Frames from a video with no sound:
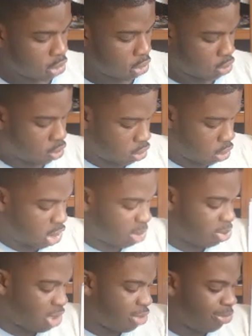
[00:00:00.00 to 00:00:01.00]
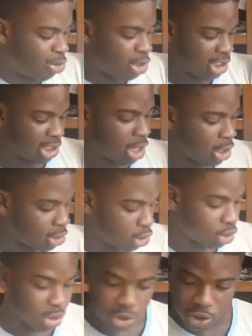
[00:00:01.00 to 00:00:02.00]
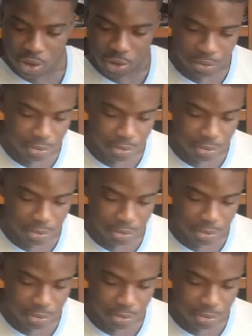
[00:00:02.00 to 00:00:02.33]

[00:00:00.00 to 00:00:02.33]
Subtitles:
So this BEP was 1,000 units.